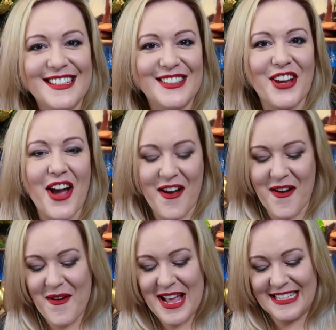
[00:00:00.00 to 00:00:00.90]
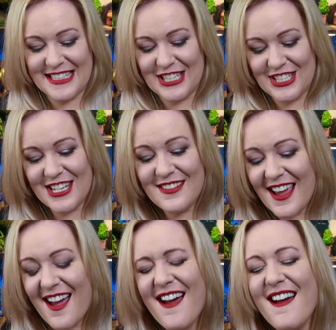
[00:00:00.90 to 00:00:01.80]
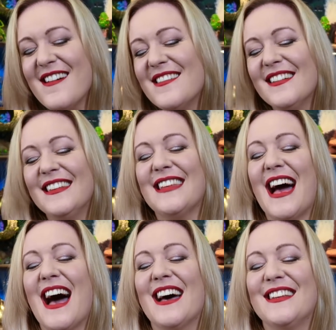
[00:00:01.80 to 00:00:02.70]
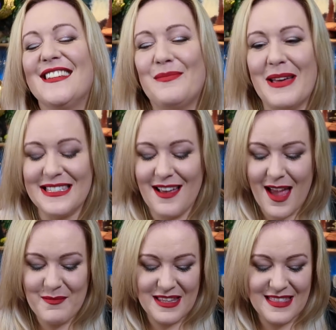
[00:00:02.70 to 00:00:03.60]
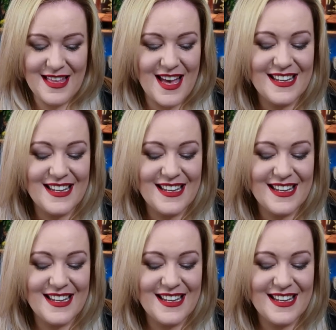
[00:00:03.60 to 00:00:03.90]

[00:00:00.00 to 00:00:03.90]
to go into the studios and spend time with